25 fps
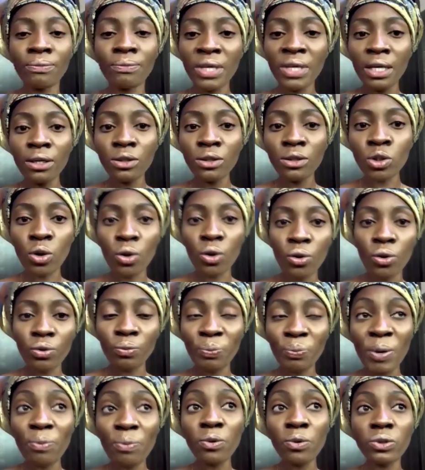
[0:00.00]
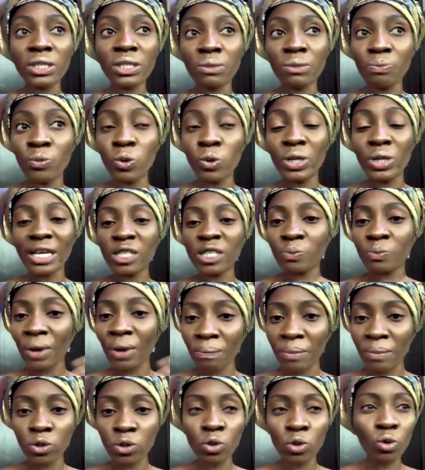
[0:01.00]
So people would expect
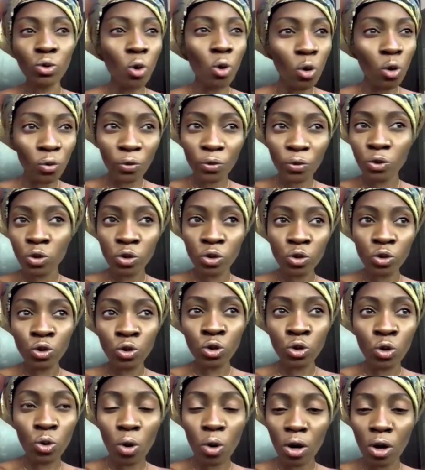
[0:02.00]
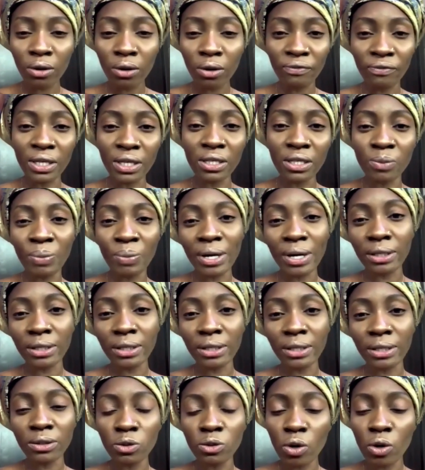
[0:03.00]
me to go to all of this, but
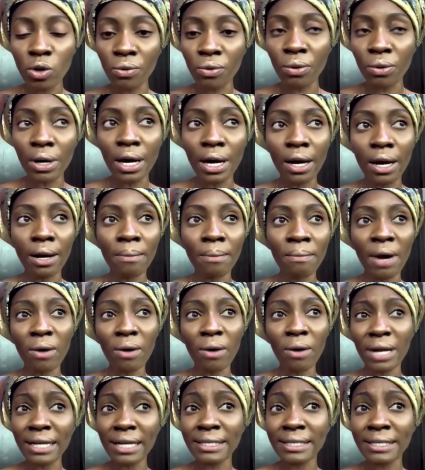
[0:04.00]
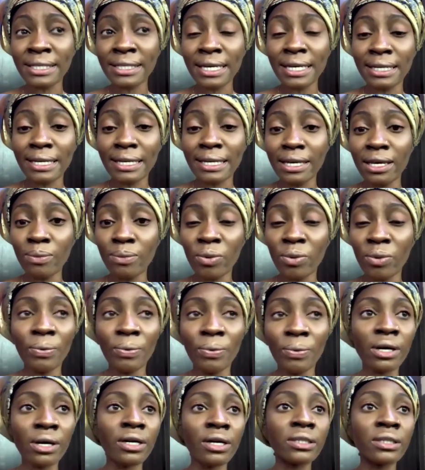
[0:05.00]
no, I would like to say the Igbo,
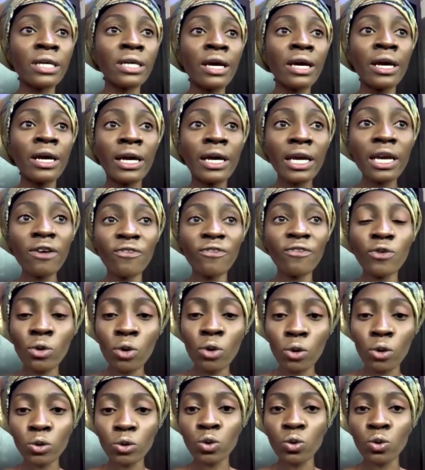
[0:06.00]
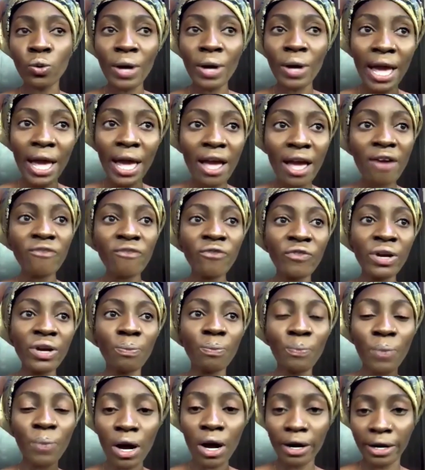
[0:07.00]
because if you go to every
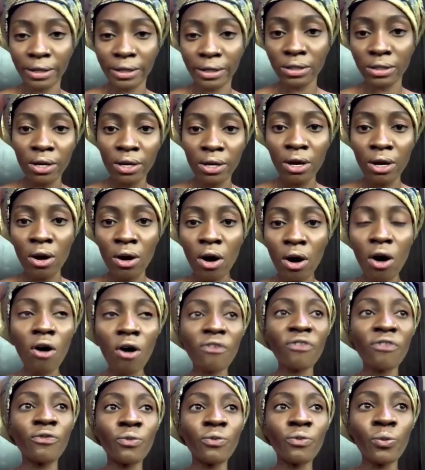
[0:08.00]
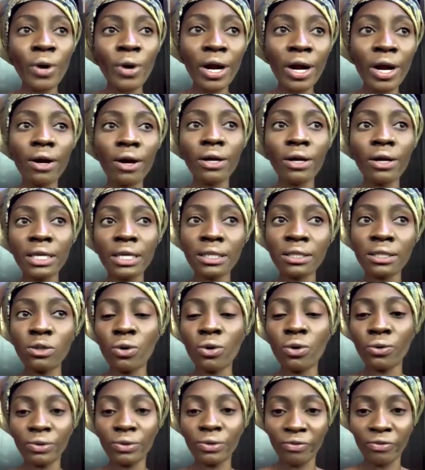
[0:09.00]
part of where is
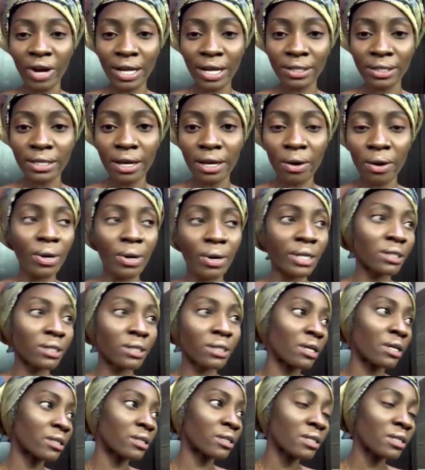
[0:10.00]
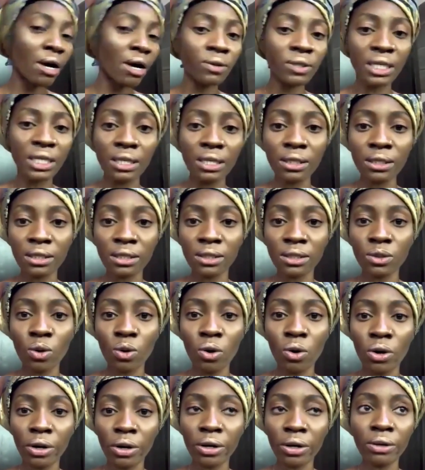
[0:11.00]
known right now as the Southeast
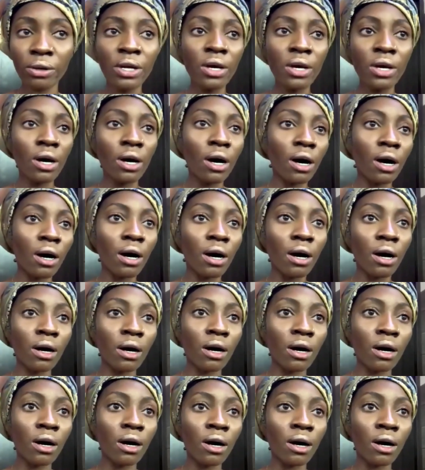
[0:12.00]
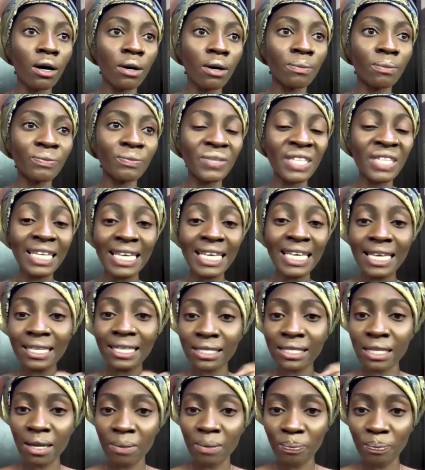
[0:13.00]
or the
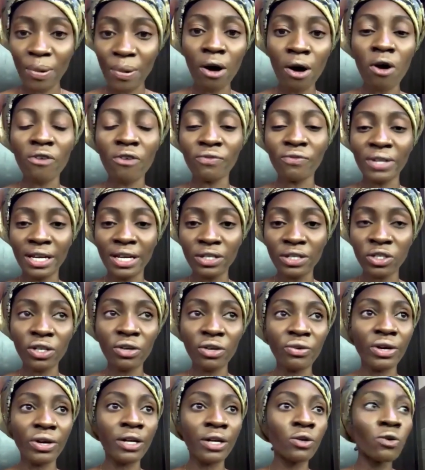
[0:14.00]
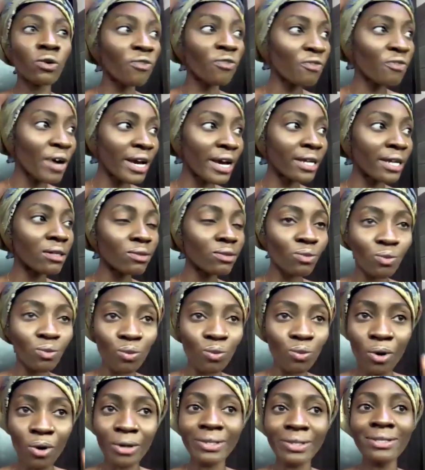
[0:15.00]
eastern part of Nigeria, you find
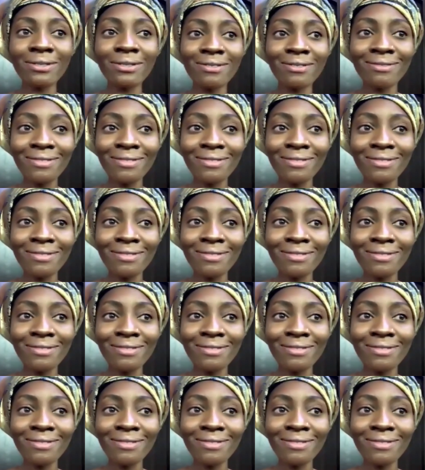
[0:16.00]
one